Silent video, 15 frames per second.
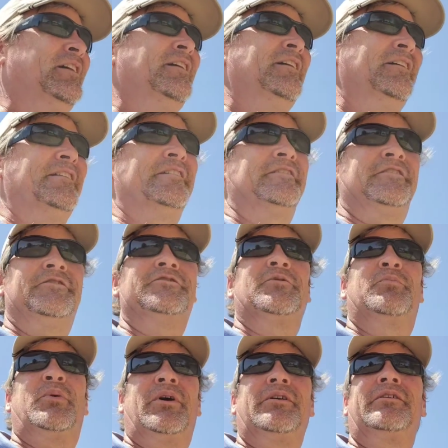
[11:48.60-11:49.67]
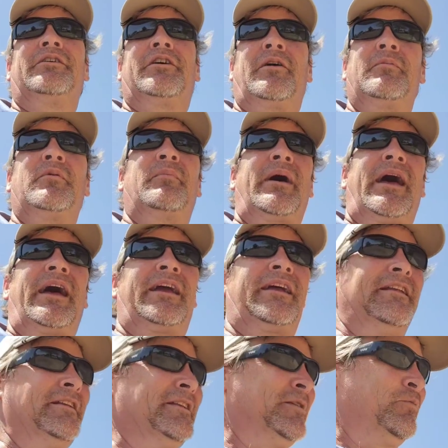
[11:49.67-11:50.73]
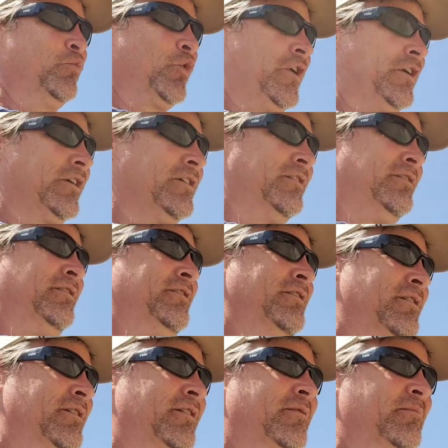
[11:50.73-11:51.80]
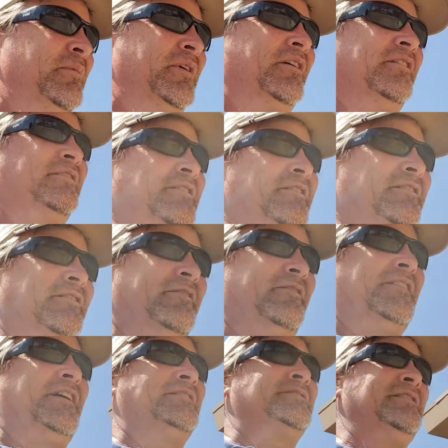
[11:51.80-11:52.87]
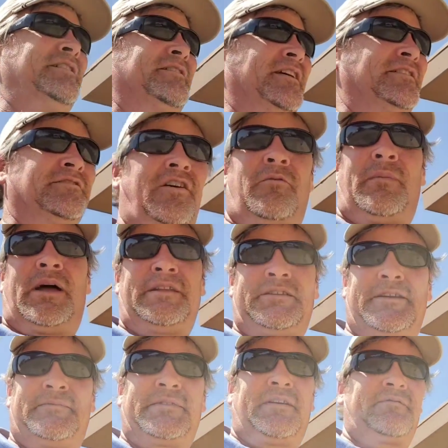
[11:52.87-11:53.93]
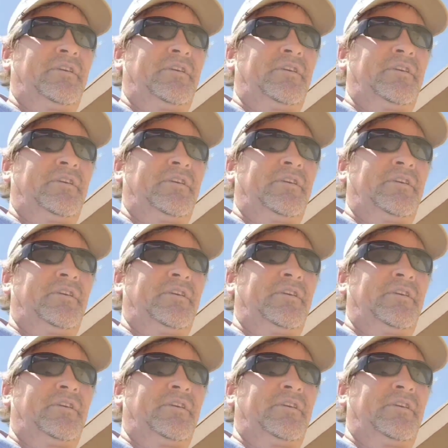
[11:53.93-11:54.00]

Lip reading: and then used a putter coming back, and it didn't work. But that's it. That's all my tips I've